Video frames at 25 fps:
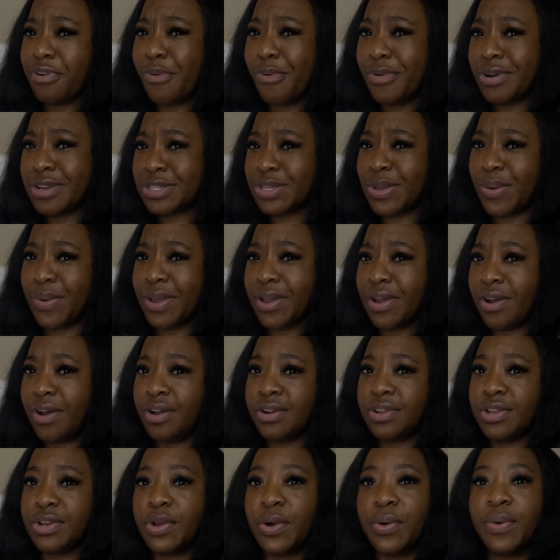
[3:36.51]
What is going on,
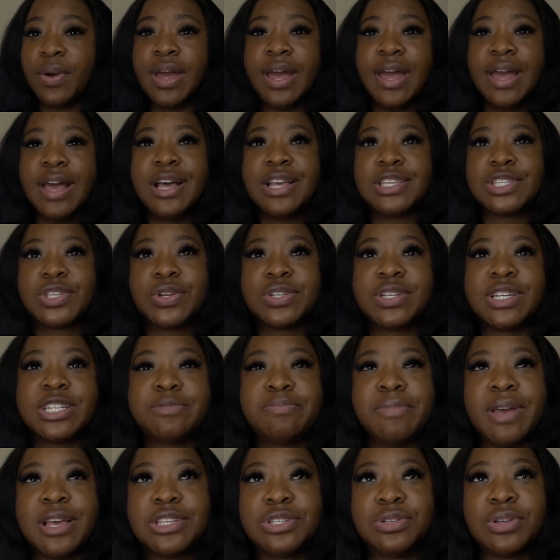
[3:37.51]
you know? So it just
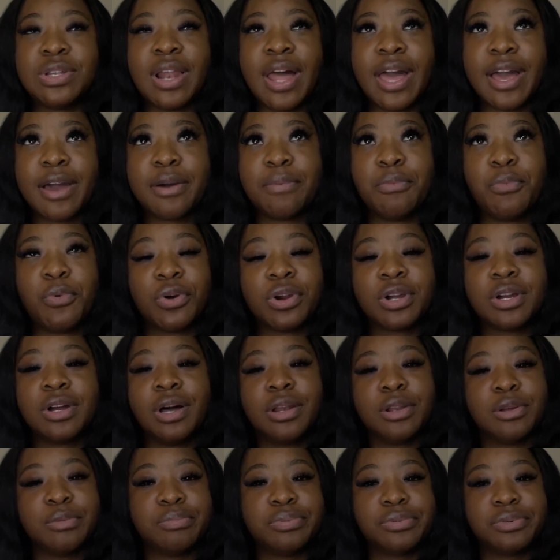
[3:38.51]
makes you like more
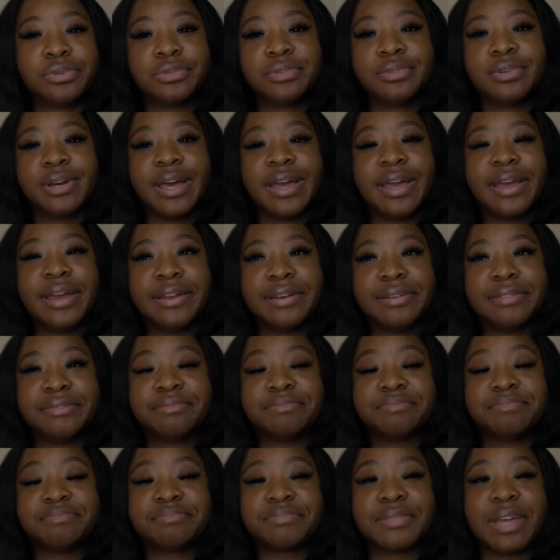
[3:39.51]
gullible, and
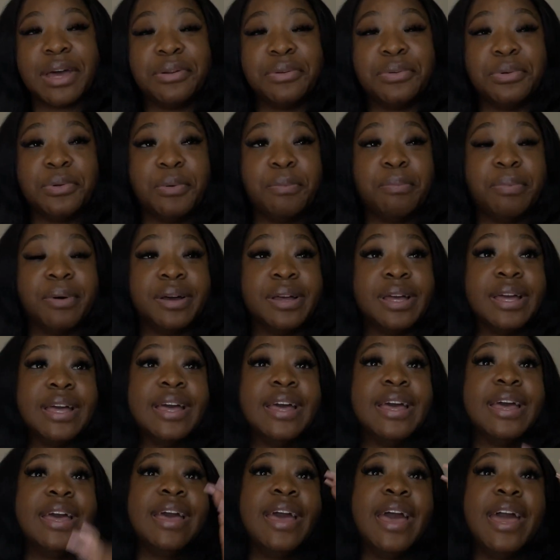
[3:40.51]
I don't know. But
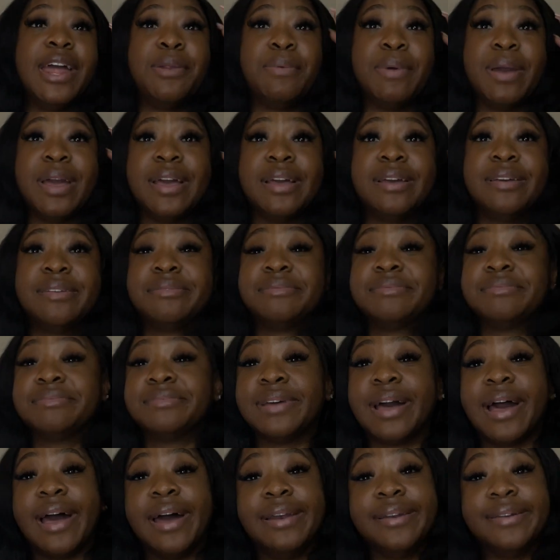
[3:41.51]
anyway,
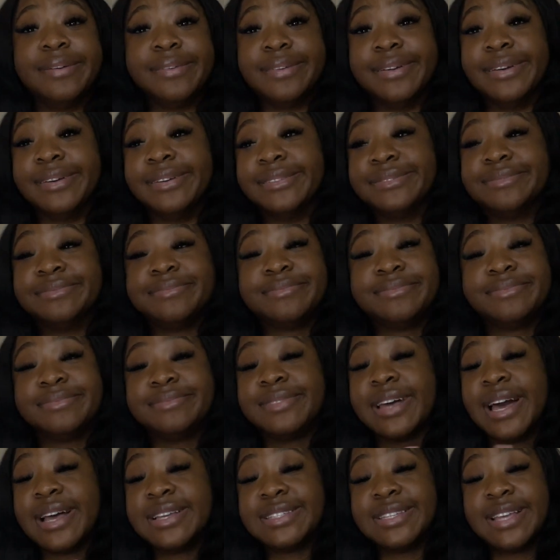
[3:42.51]
I don't know.
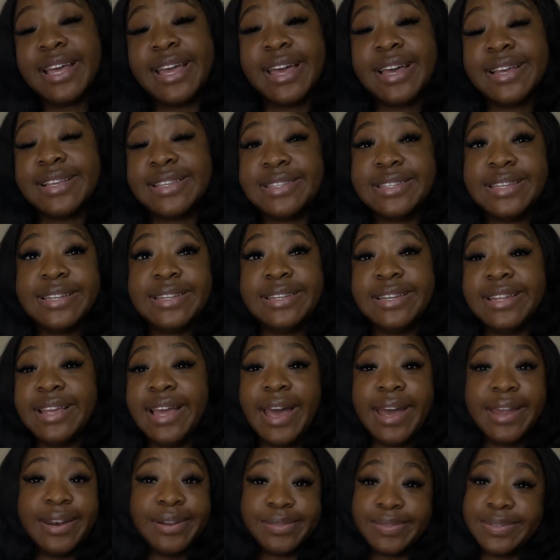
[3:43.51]
Isaiah and Sydney,
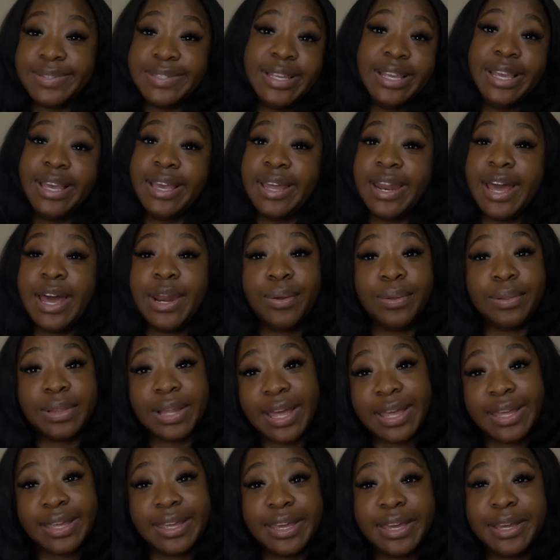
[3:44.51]
I don't see it. I don't
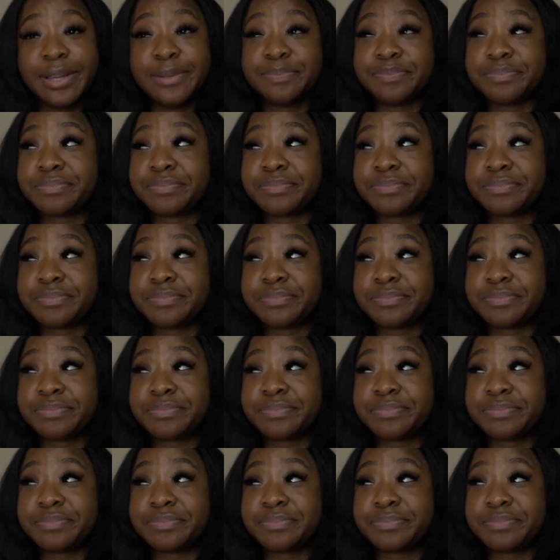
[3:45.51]
like it.